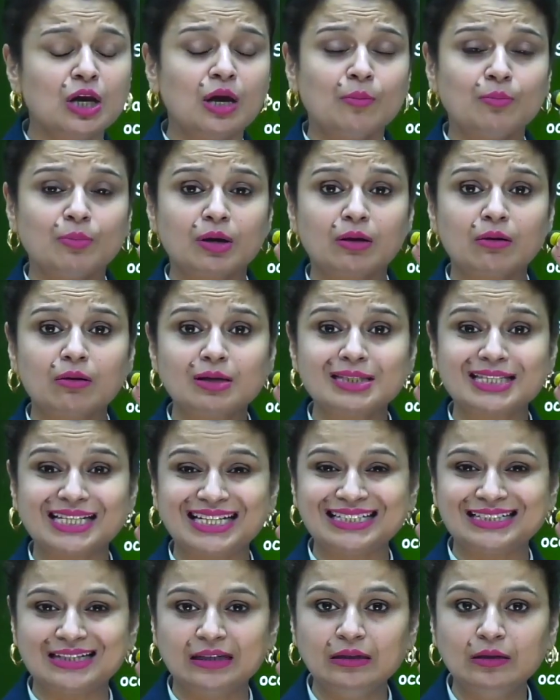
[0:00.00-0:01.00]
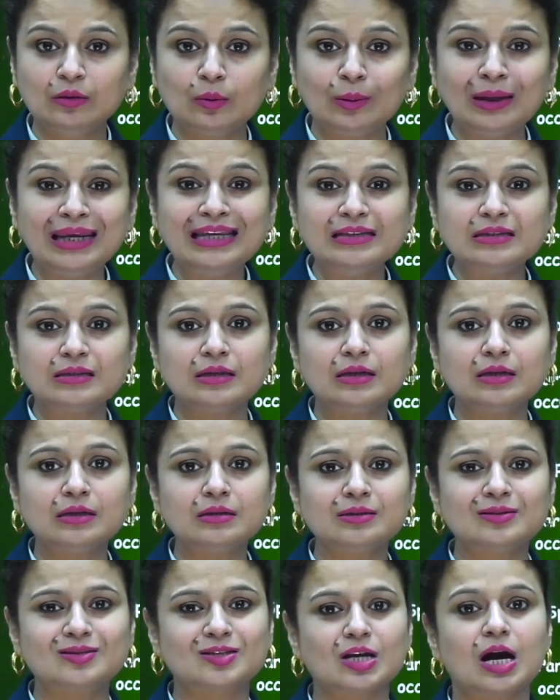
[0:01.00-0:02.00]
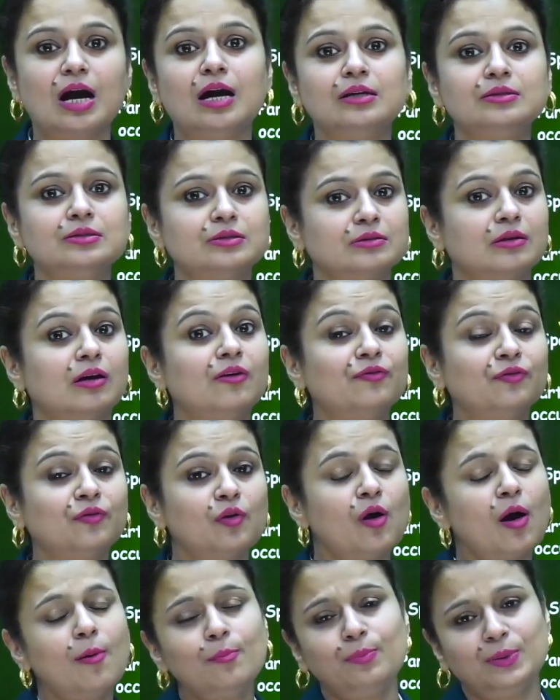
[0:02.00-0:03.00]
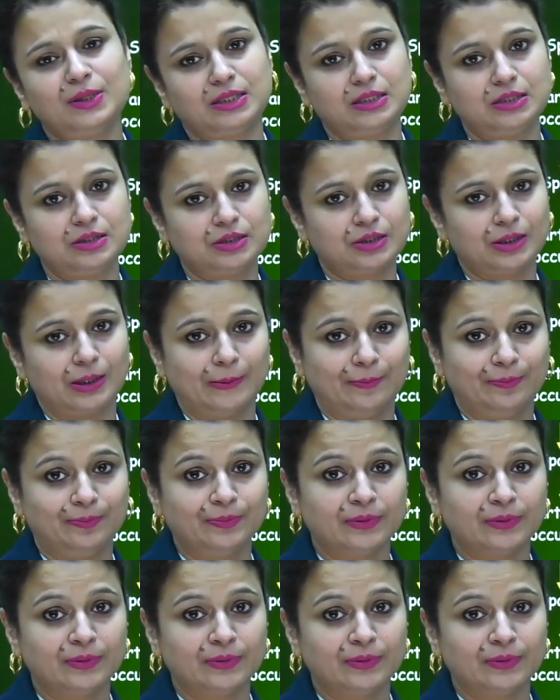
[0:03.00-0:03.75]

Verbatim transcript: because it increases chance of competition.